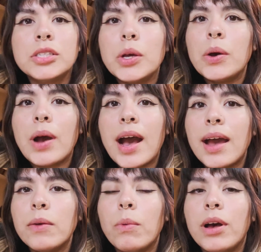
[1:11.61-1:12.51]
So
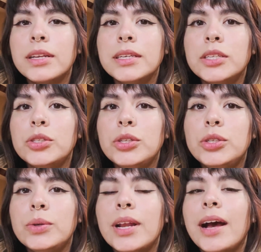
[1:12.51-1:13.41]
I wanted to
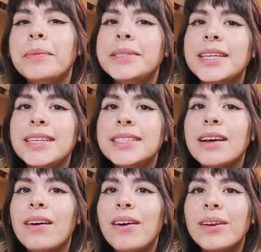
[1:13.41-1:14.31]
do an update
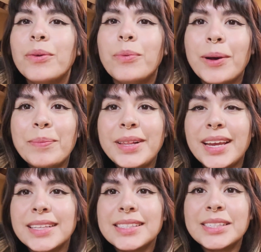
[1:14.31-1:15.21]
on what
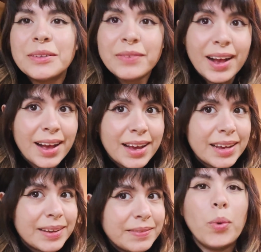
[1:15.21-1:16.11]
plants
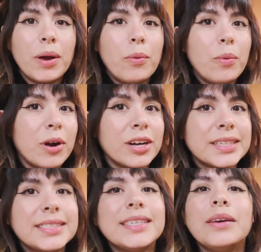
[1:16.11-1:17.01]
survived, what
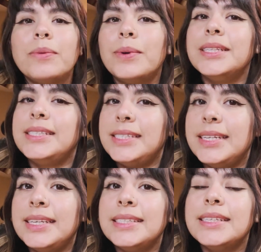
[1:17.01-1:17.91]
worked, what
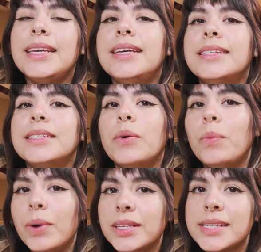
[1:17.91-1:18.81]
didn't, and
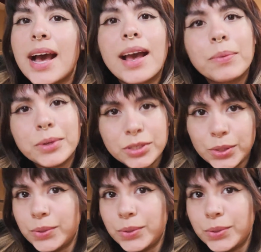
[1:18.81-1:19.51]
what I would do